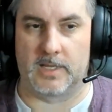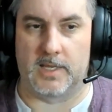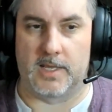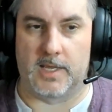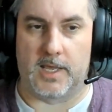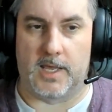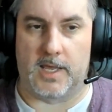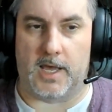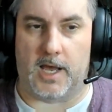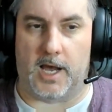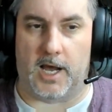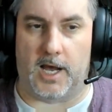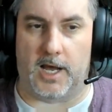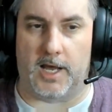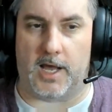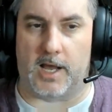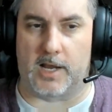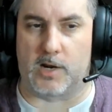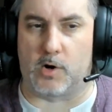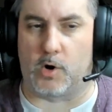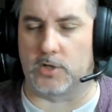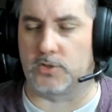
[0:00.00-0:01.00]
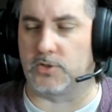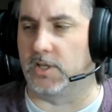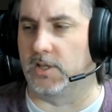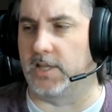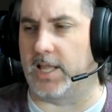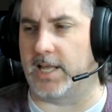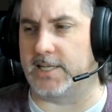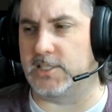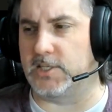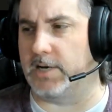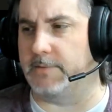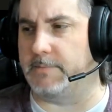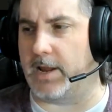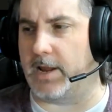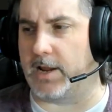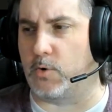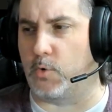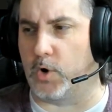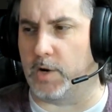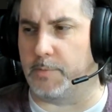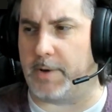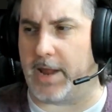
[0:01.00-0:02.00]
Of course, the legendary
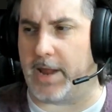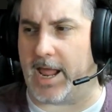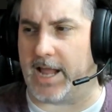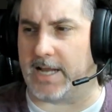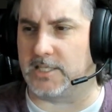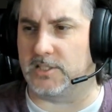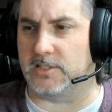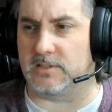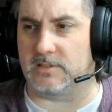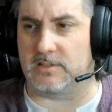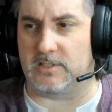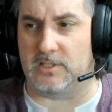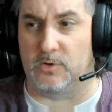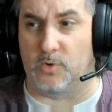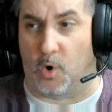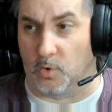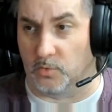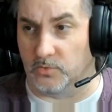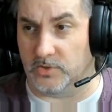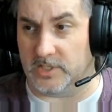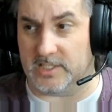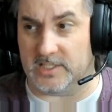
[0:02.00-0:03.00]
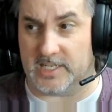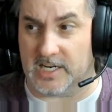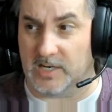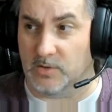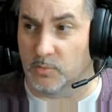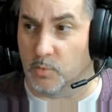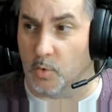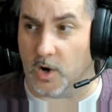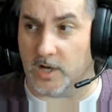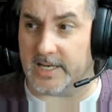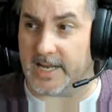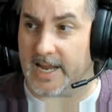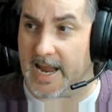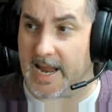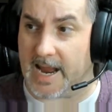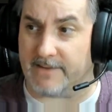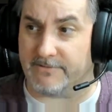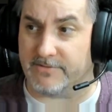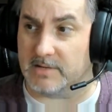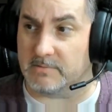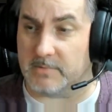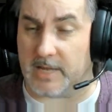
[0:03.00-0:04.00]
Mechwarrior packs, you only need one to have
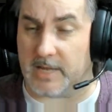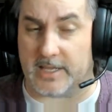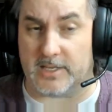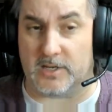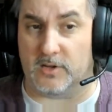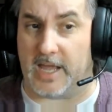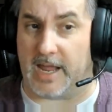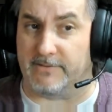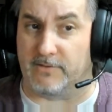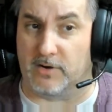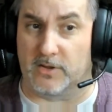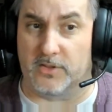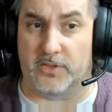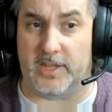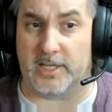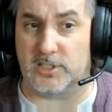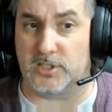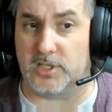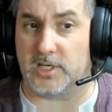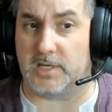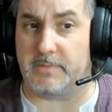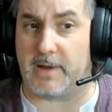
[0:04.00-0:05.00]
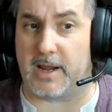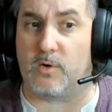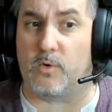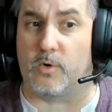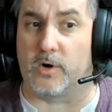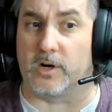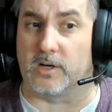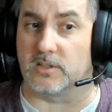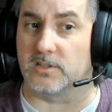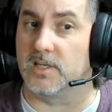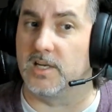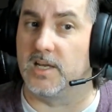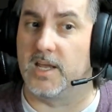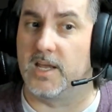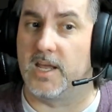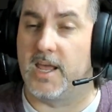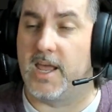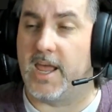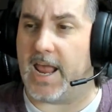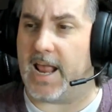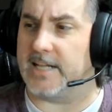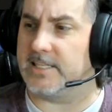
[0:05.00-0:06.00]
them, and you'll have all the legendary Mechwarriors.
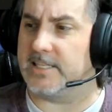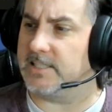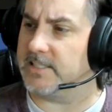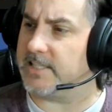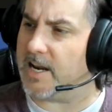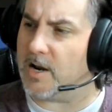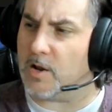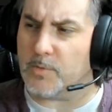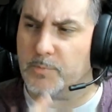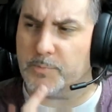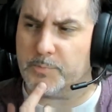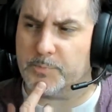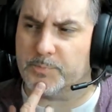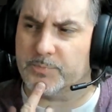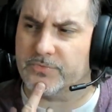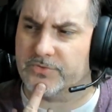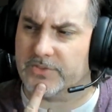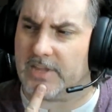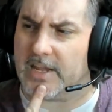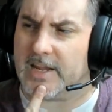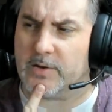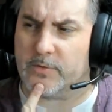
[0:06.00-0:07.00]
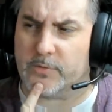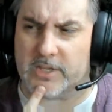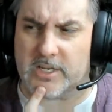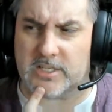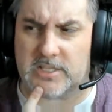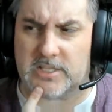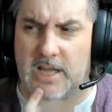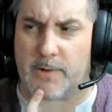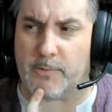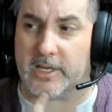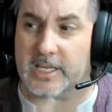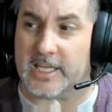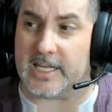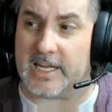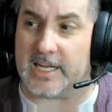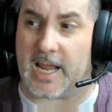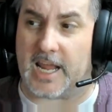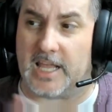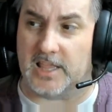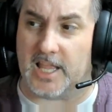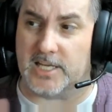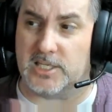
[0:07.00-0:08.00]
And since I don't think this time we're getting a
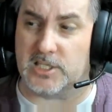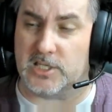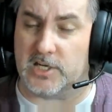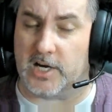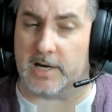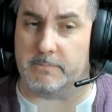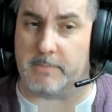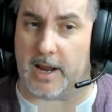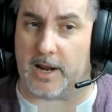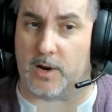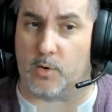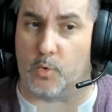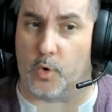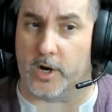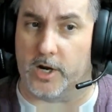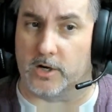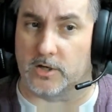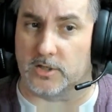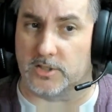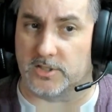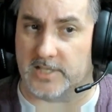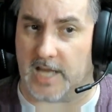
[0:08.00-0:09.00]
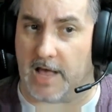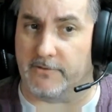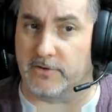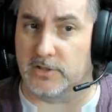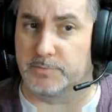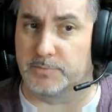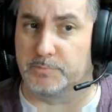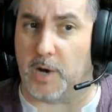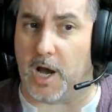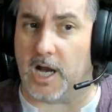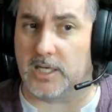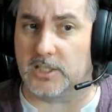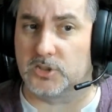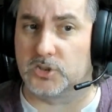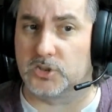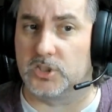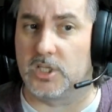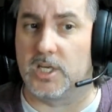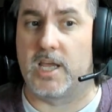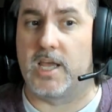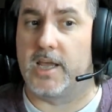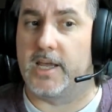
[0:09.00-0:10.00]
legendary Mechwarrior salvage box,
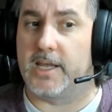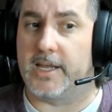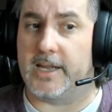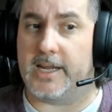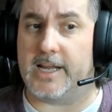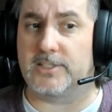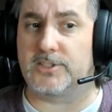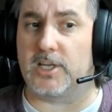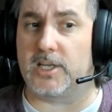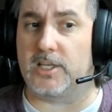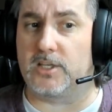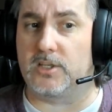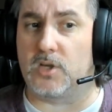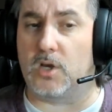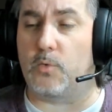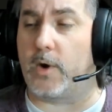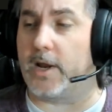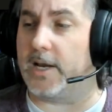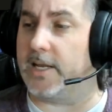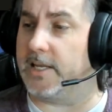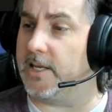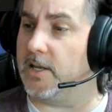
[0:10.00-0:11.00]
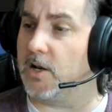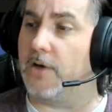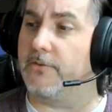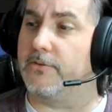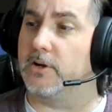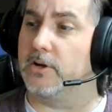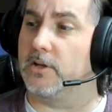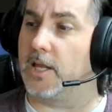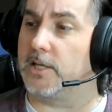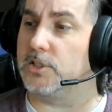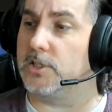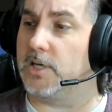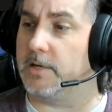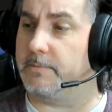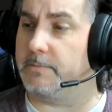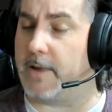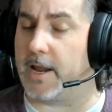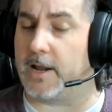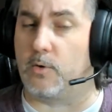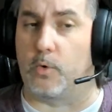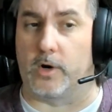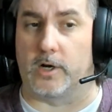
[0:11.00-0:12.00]
it's a good way to get all of your legendary
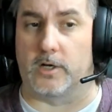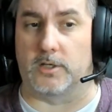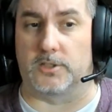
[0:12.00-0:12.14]
Mechwarriors.